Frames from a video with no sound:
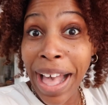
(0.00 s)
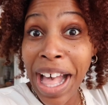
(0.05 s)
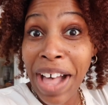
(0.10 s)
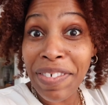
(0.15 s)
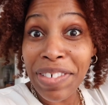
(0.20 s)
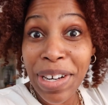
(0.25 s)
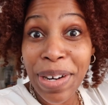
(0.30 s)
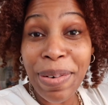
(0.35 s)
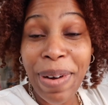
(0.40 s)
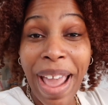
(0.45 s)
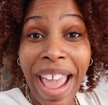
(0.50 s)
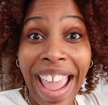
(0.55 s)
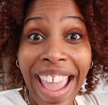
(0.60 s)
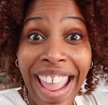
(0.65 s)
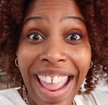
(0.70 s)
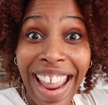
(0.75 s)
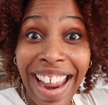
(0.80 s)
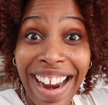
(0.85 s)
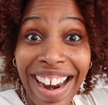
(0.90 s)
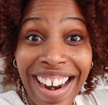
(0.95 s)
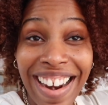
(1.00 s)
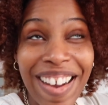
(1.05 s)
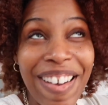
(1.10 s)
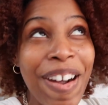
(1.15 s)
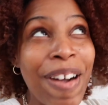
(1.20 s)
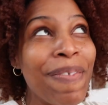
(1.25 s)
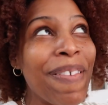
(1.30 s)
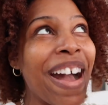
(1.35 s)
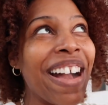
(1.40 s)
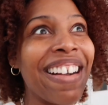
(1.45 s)
I have new hair
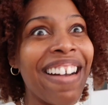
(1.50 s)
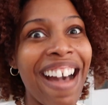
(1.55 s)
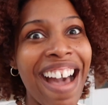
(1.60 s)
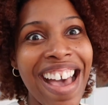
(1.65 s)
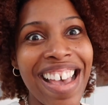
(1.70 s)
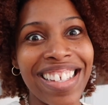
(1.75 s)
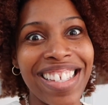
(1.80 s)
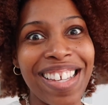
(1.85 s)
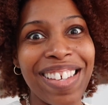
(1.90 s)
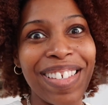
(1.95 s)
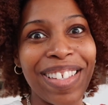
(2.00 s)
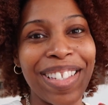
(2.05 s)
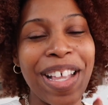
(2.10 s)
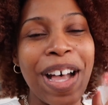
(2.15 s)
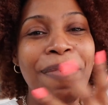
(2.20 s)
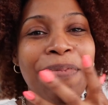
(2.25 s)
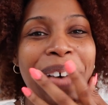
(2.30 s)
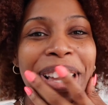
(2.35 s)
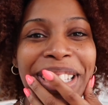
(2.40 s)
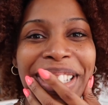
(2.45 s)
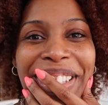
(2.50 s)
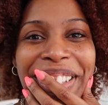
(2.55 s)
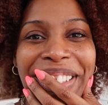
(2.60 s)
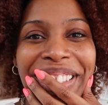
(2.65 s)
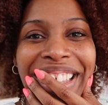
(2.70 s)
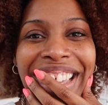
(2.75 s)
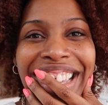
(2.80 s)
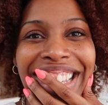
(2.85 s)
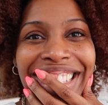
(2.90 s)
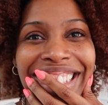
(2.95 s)
oh my gosh there's so much new
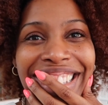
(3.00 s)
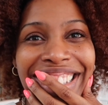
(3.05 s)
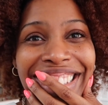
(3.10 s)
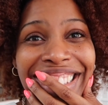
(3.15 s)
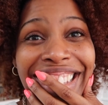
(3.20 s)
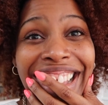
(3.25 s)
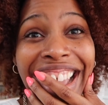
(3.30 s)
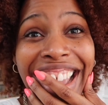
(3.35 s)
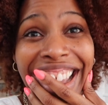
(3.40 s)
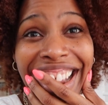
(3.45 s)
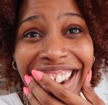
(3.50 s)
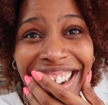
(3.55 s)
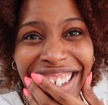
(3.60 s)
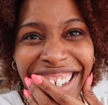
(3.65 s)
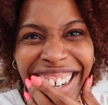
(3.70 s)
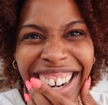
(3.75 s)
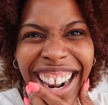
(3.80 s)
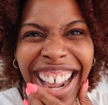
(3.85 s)
things to share